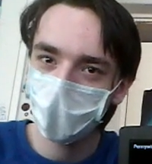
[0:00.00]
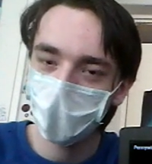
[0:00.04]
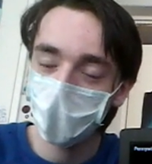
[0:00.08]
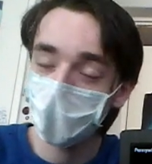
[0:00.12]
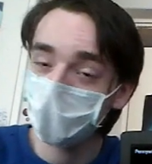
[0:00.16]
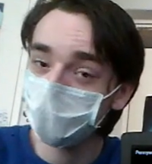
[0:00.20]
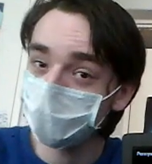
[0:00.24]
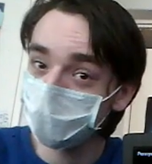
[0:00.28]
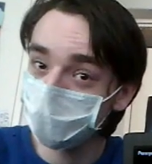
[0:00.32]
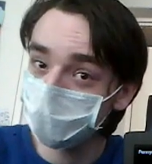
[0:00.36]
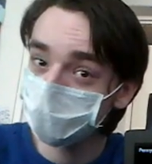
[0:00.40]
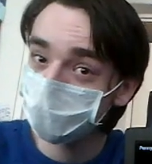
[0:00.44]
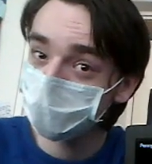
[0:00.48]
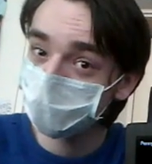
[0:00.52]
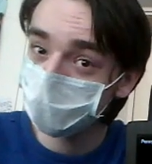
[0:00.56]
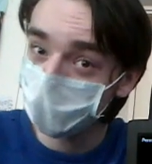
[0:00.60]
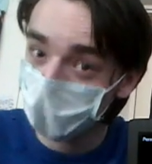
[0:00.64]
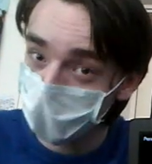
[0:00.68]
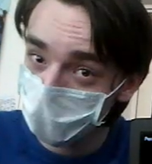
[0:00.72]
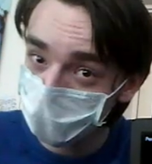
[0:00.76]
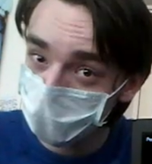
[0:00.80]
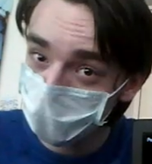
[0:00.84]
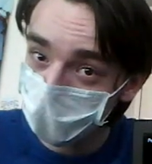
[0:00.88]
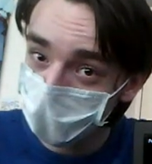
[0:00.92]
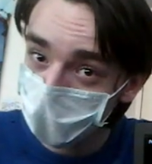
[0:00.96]
Are you
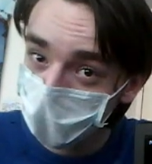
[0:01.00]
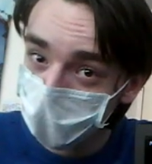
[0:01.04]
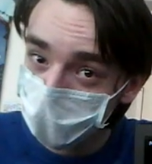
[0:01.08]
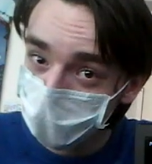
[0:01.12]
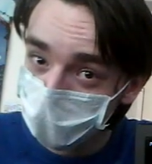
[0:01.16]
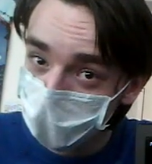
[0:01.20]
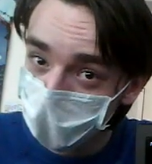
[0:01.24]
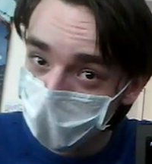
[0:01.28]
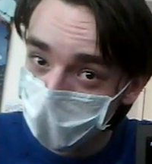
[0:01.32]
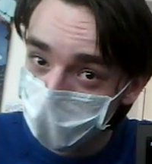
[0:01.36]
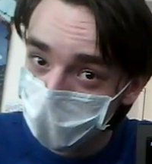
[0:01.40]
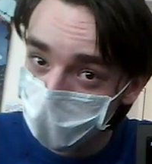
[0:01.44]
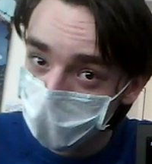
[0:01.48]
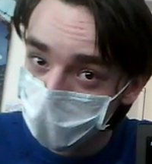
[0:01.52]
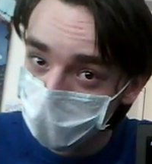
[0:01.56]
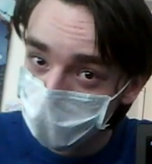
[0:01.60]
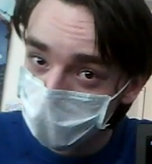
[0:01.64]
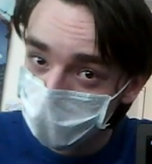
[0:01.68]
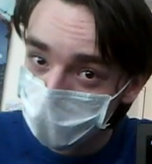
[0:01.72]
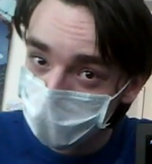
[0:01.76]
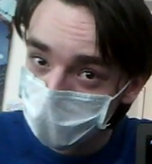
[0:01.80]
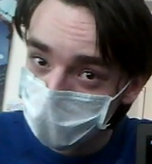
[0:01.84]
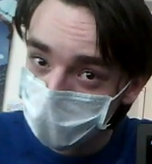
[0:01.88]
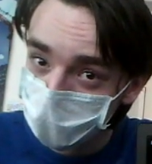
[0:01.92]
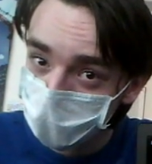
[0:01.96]
sure you don't want that
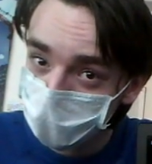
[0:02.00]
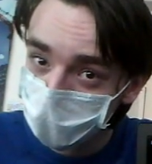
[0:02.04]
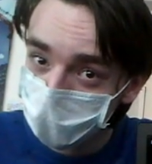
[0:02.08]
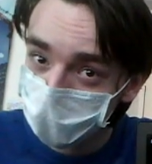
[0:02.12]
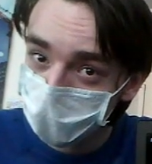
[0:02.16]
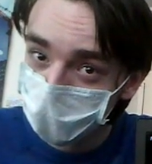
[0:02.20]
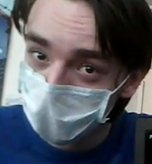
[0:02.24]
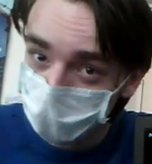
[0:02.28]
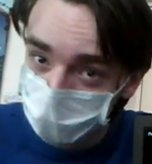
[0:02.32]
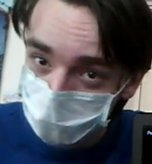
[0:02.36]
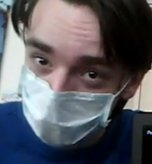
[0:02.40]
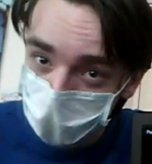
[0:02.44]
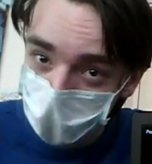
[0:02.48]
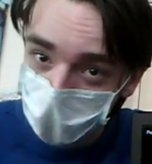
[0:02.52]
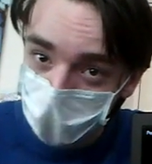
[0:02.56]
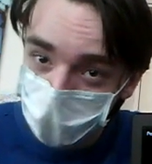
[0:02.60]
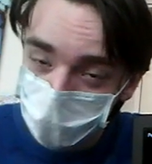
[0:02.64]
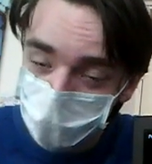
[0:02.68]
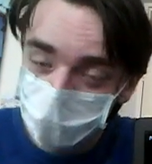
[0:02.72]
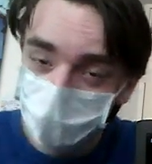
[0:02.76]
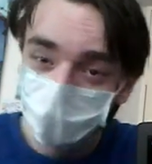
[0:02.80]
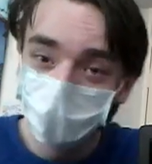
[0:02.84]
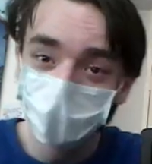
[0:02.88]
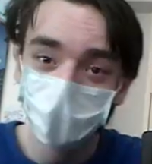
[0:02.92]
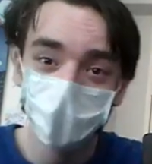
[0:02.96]
one? Those
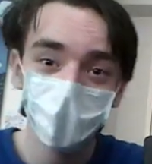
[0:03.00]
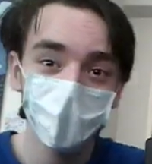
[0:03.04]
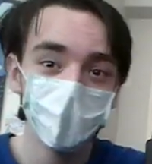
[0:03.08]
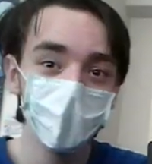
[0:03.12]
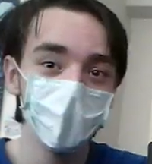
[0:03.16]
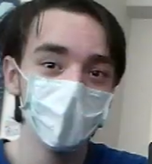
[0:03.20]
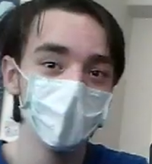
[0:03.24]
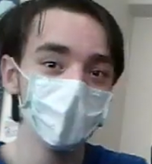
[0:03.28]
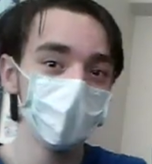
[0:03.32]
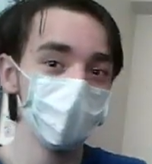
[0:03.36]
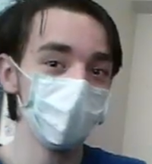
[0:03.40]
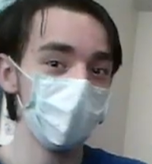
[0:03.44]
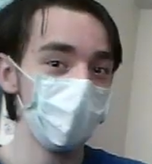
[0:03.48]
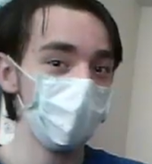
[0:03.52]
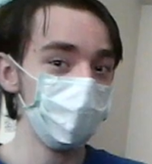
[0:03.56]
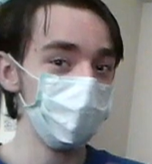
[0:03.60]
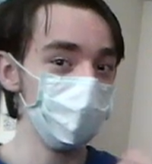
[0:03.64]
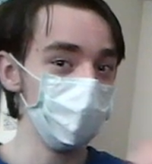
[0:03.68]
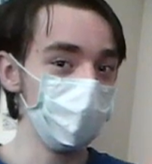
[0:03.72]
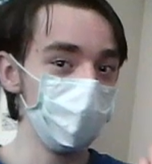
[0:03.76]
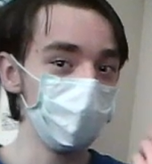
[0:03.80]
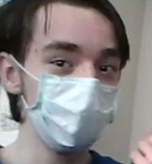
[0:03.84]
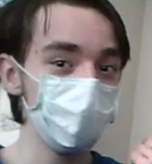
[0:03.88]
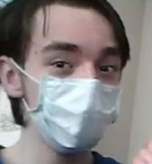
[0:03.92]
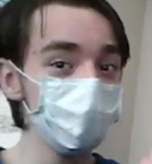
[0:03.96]
kinds? They have
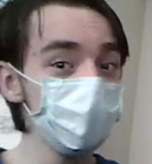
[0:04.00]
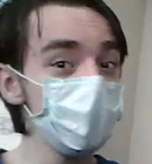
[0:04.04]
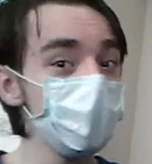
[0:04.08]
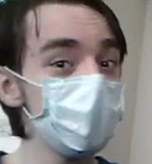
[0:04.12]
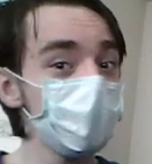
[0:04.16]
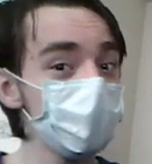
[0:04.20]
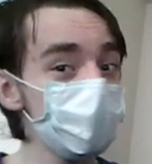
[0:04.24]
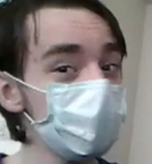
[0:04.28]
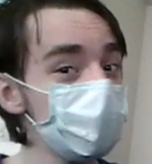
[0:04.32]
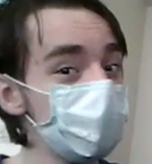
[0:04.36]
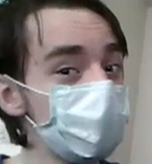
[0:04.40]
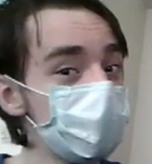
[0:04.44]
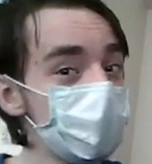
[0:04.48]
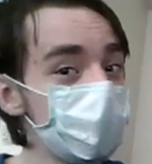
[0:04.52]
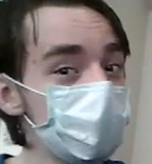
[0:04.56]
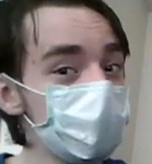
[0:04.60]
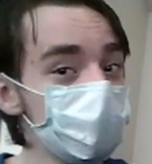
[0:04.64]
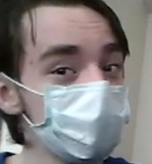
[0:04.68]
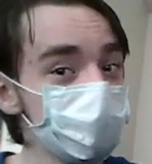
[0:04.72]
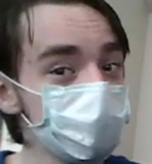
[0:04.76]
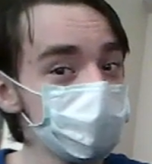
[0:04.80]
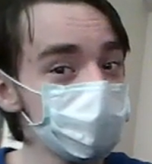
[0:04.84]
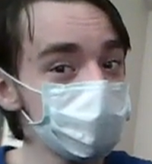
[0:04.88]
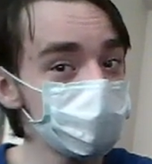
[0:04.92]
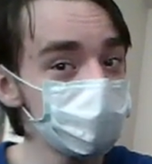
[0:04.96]
a lot of meat on their
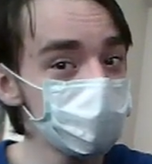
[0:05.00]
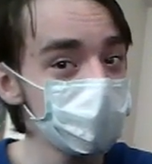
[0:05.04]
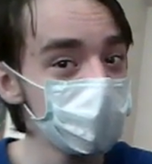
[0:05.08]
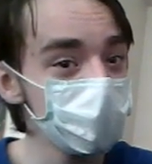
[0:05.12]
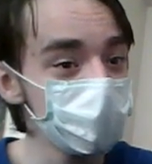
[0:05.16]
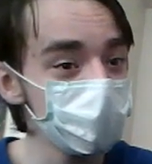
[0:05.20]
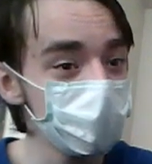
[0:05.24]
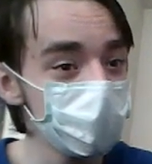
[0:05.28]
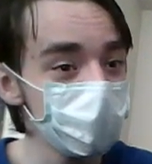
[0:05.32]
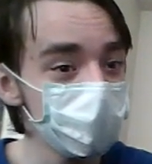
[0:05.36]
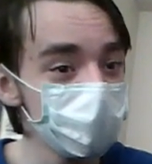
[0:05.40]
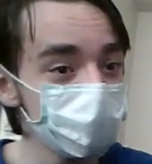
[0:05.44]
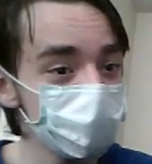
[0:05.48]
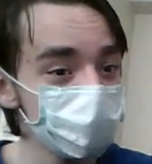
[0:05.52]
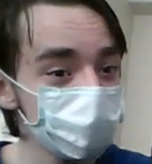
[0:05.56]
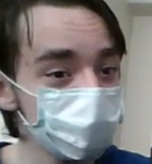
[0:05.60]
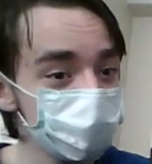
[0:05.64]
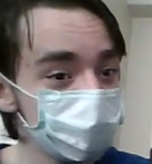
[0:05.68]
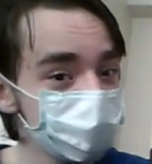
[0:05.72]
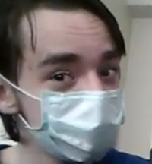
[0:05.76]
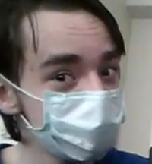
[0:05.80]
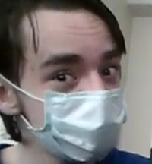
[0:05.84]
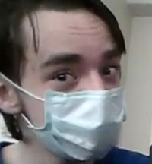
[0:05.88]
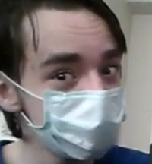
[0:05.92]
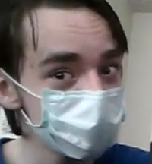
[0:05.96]
bones, Penny.
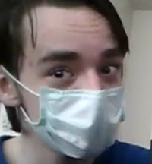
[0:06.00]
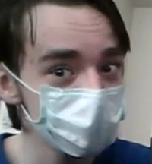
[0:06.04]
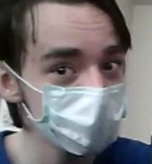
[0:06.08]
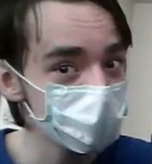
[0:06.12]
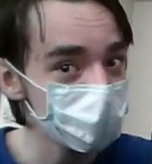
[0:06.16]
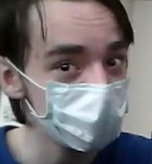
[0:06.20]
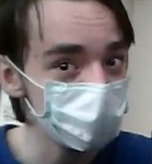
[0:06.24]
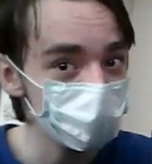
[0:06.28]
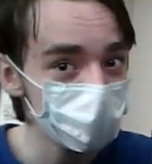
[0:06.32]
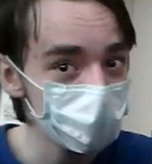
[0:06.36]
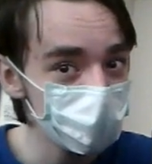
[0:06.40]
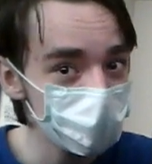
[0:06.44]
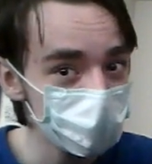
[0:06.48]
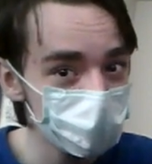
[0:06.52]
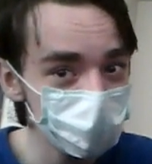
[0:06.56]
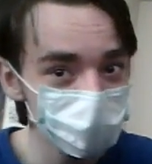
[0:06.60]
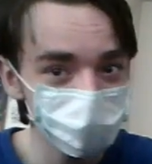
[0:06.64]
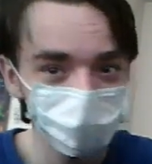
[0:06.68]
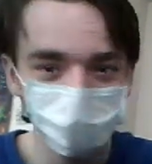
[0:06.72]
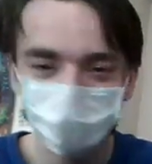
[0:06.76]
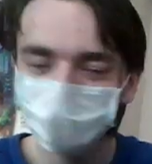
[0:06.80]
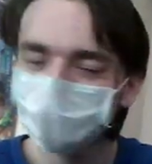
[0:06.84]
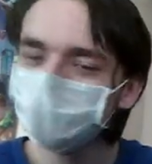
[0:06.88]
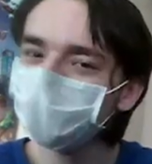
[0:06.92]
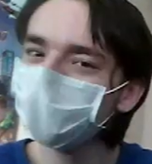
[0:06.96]
Come
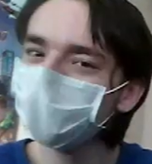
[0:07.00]
on.